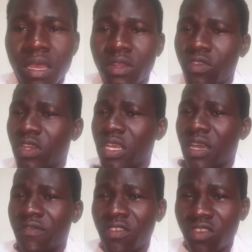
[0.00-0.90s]
today
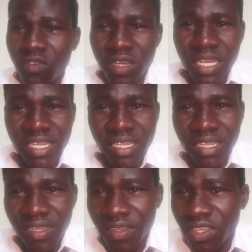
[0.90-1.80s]
I've known that
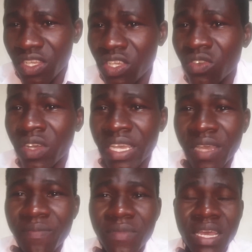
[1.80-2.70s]
you
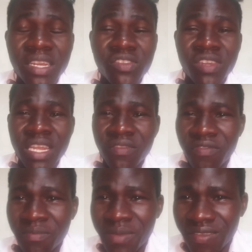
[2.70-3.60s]
came and you died
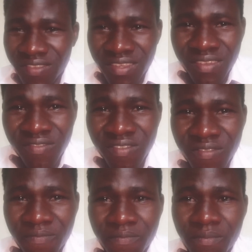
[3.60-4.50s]
for my
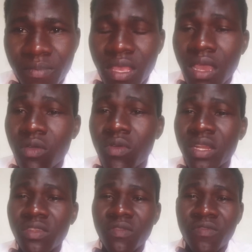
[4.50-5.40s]
sins. I
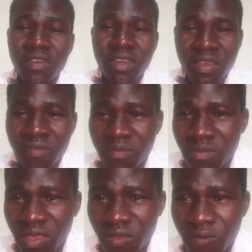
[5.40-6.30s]
want you to forgive
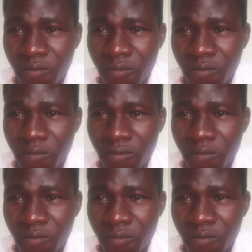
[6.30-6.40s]
me.